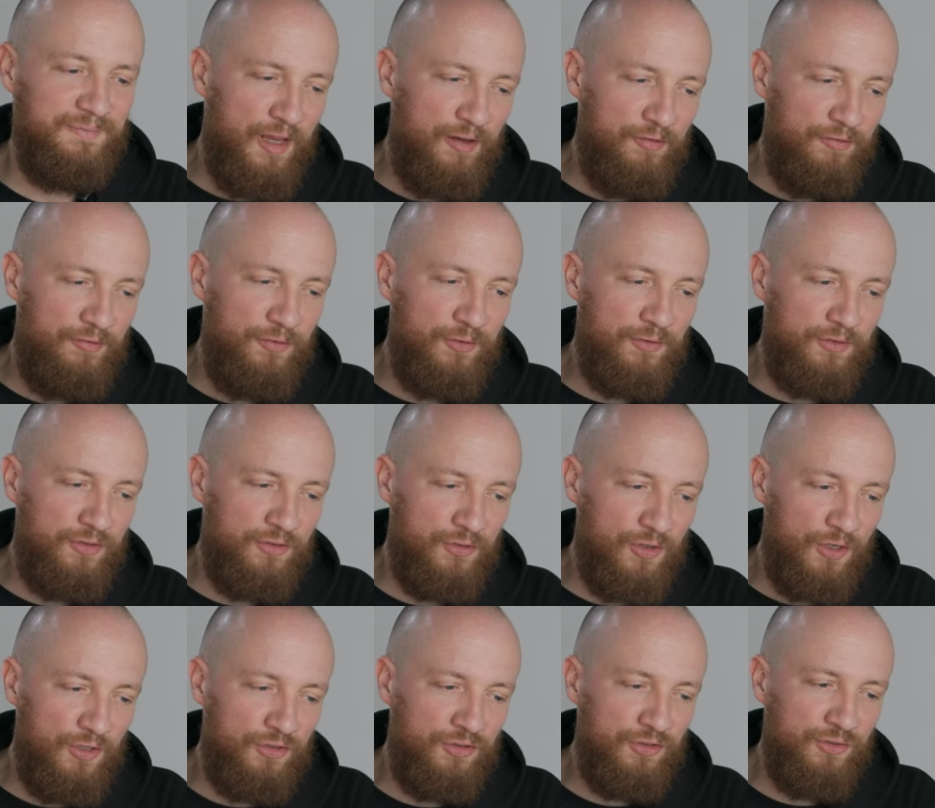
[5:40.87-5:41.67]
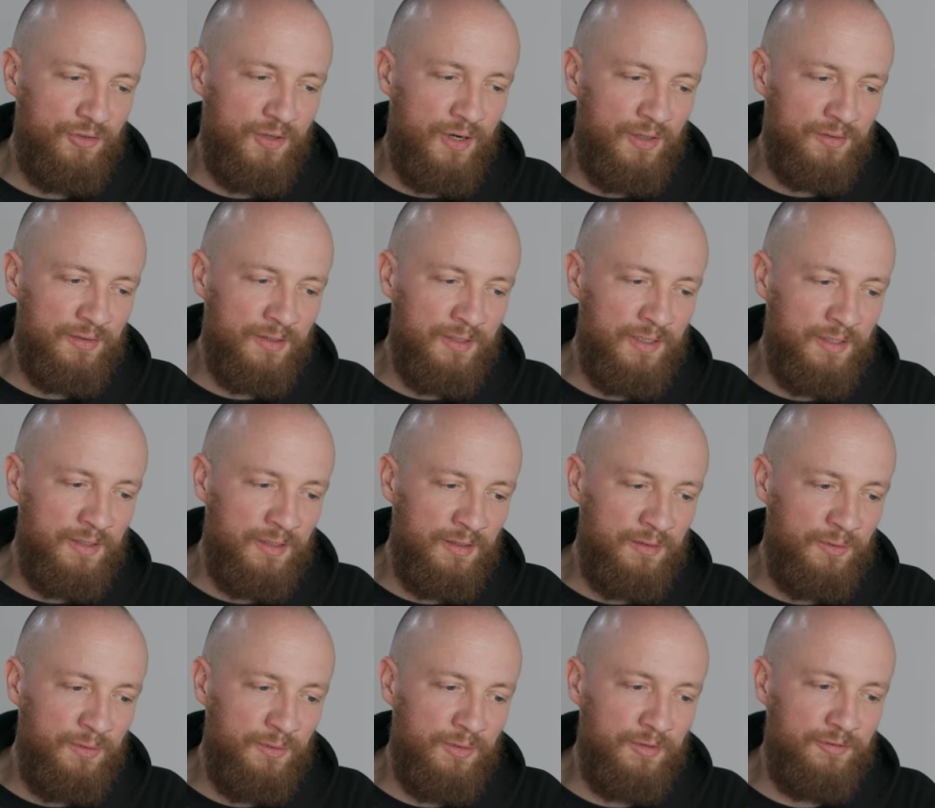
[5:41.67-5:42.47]
If you search around a
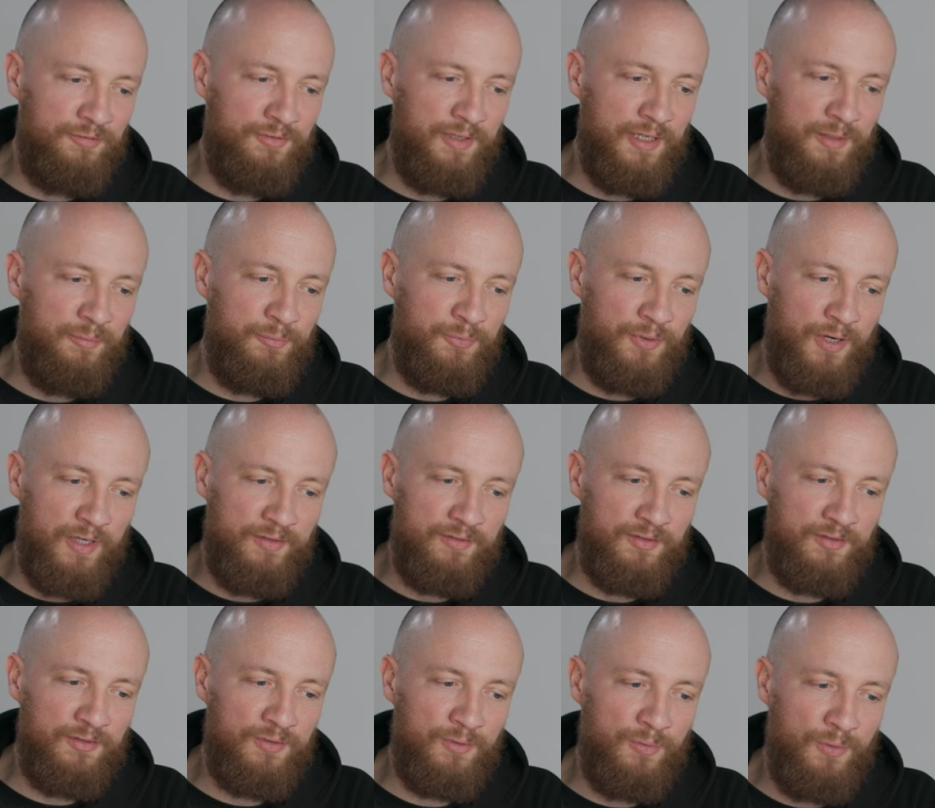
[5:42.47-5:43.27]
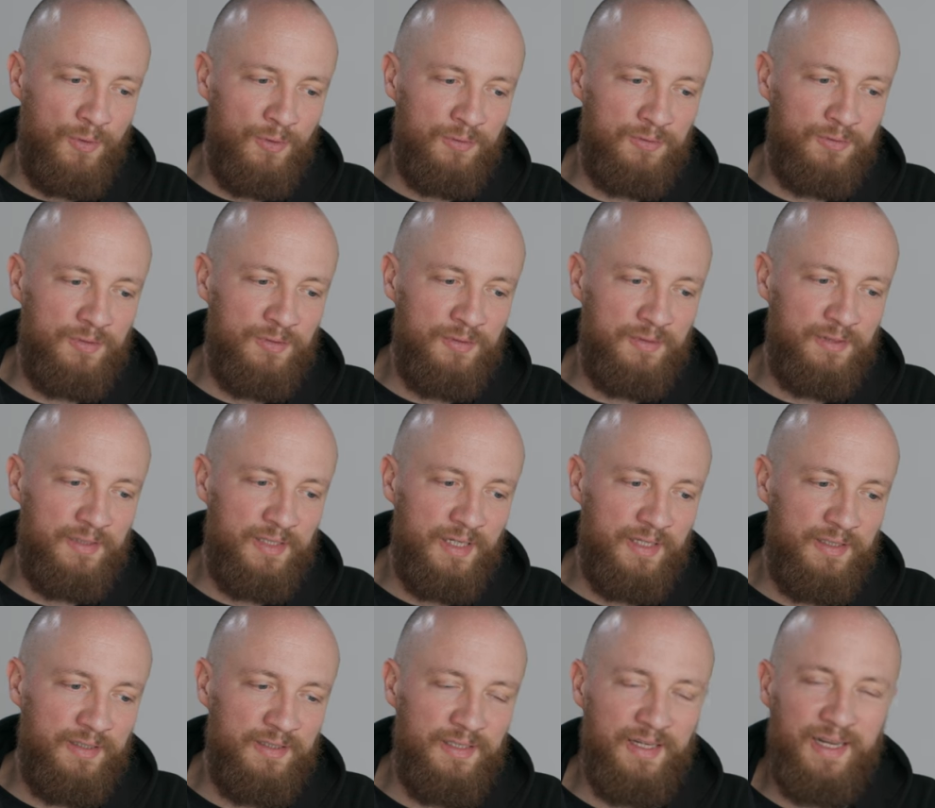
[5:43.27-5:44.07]
little, you will find prices quoted
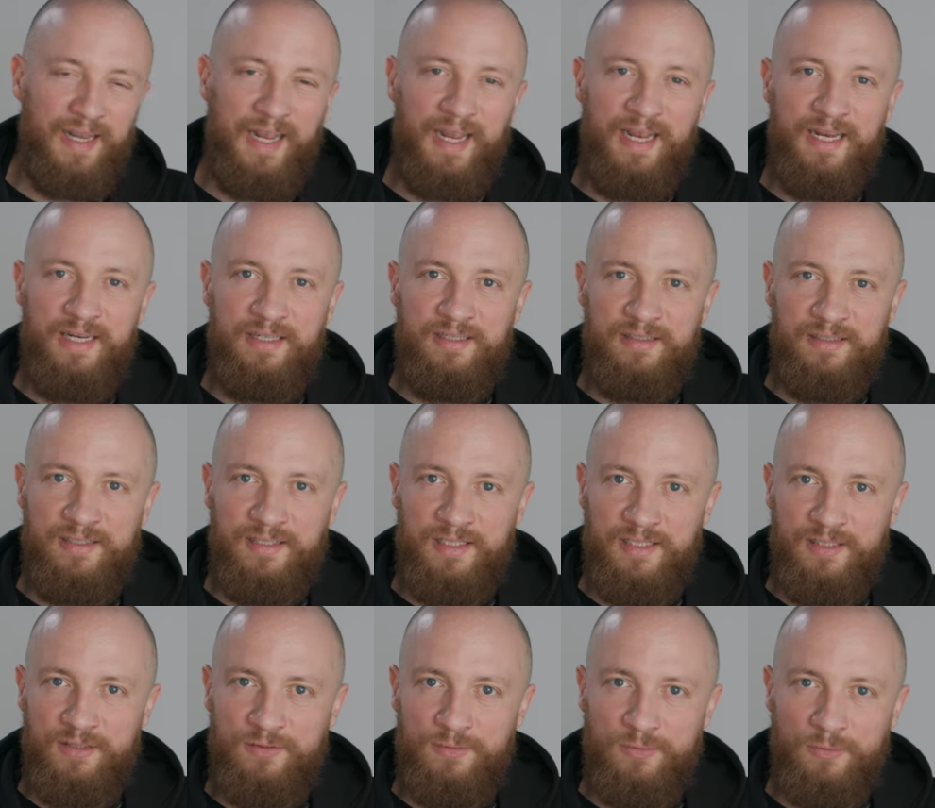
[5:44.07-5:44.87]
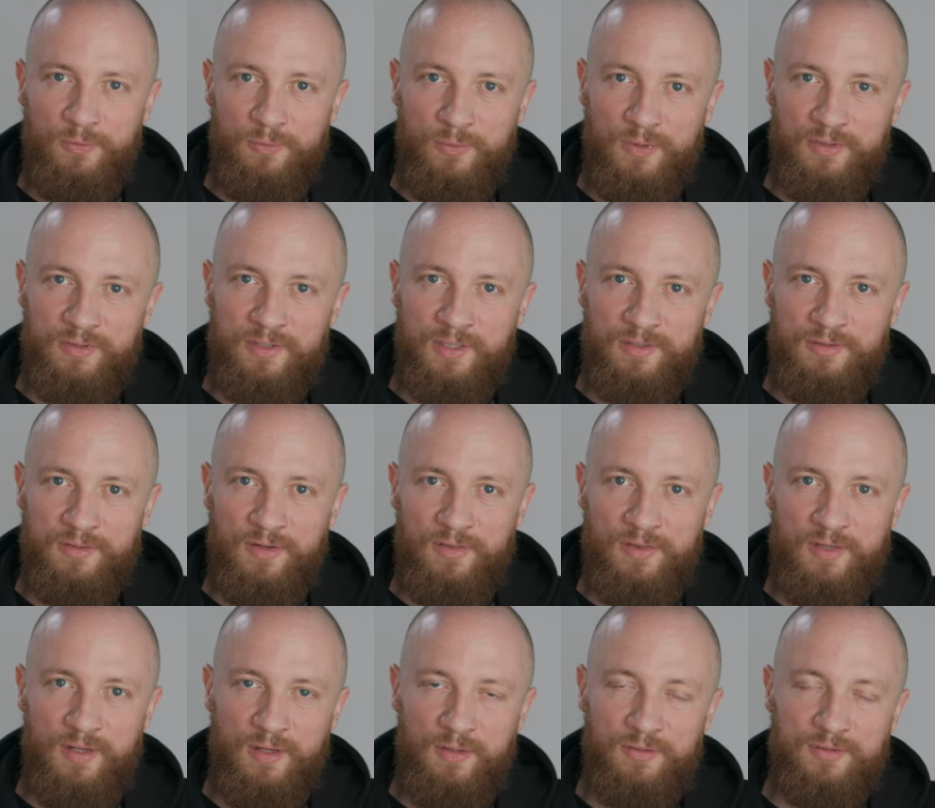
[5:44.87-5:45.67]
in the 80 to
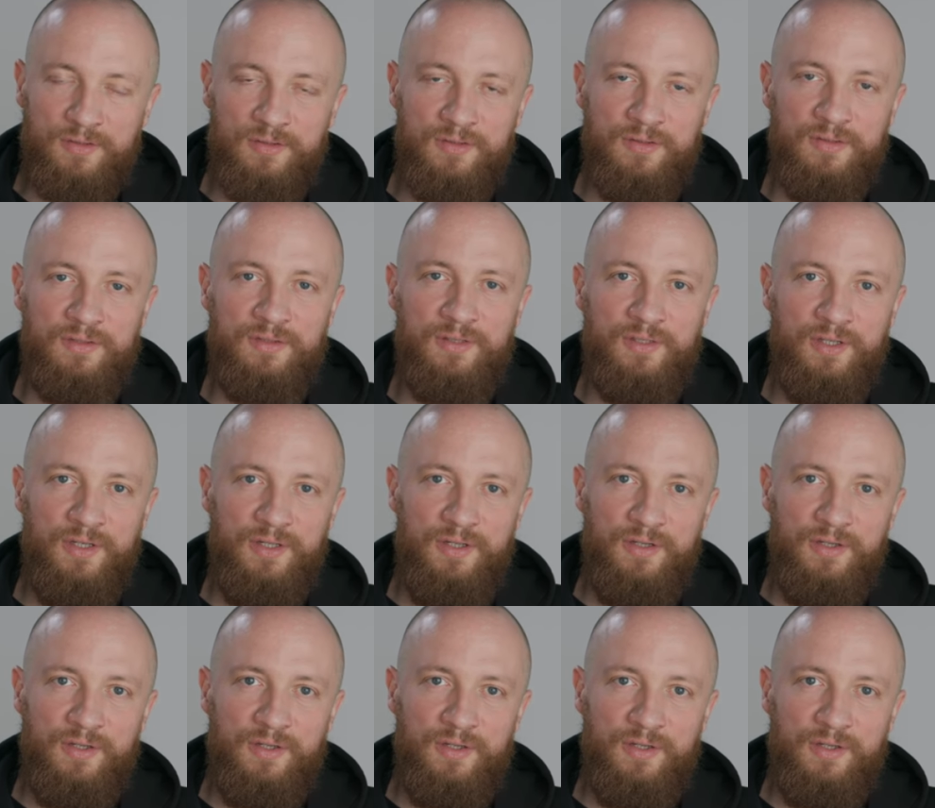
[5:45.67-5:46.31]
100,000